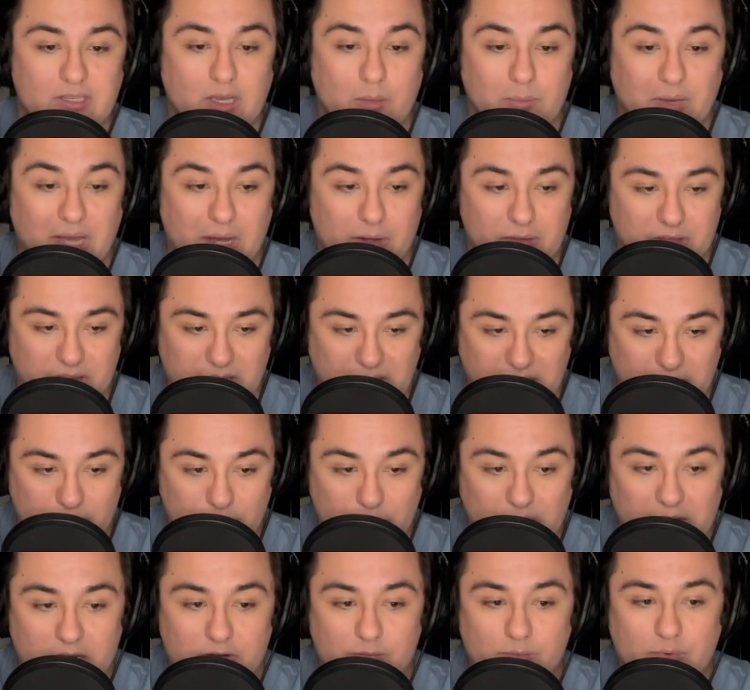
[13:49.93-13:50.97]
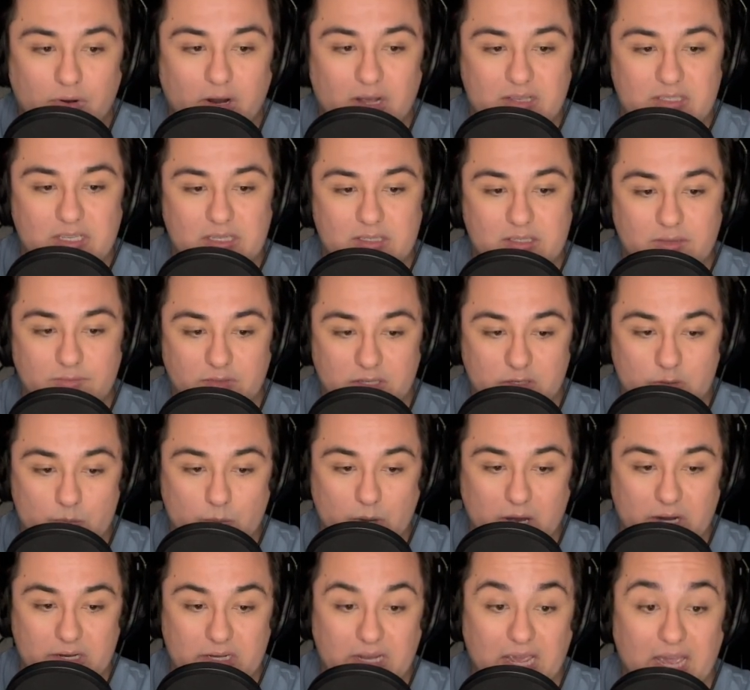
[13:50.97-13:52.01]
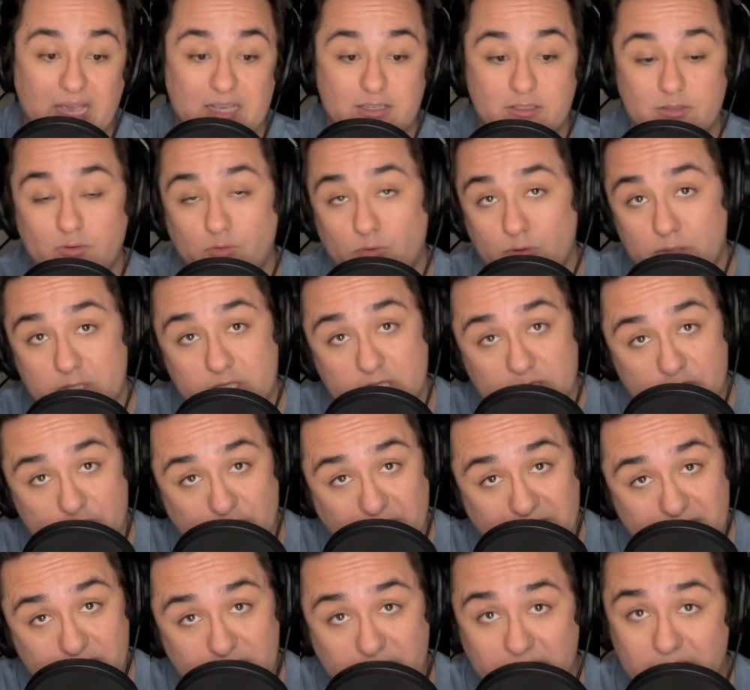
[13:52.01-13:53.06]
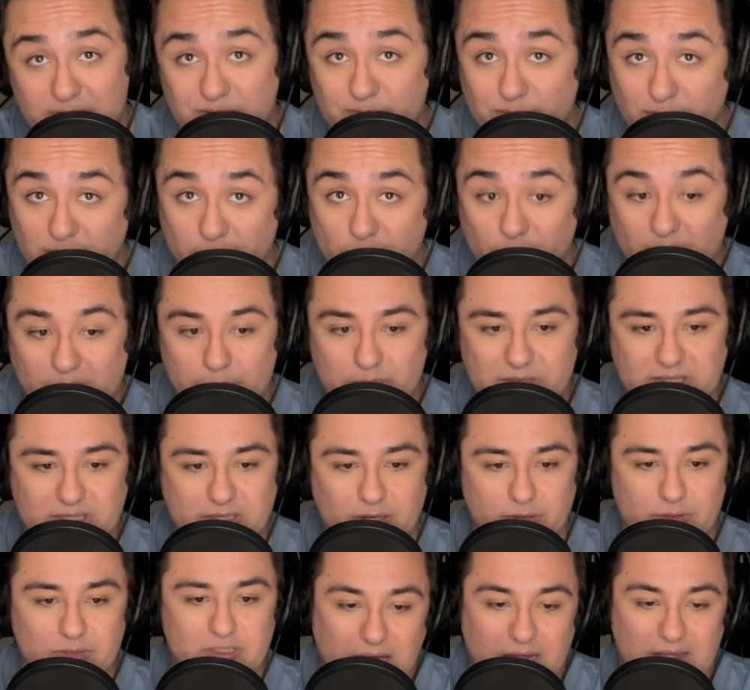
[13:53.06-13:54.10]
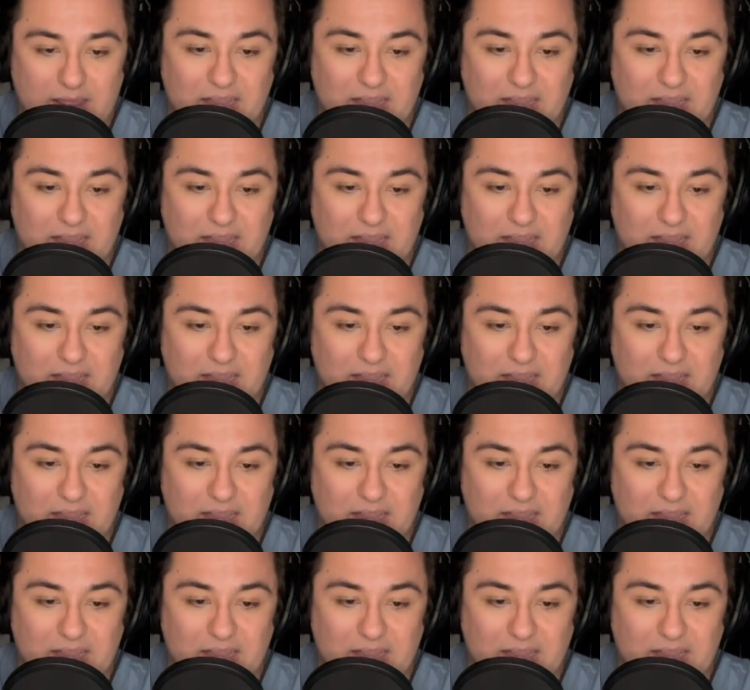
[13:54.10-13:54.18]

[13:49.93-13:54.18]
about the creative process of this podcast or suggestions for new episodes,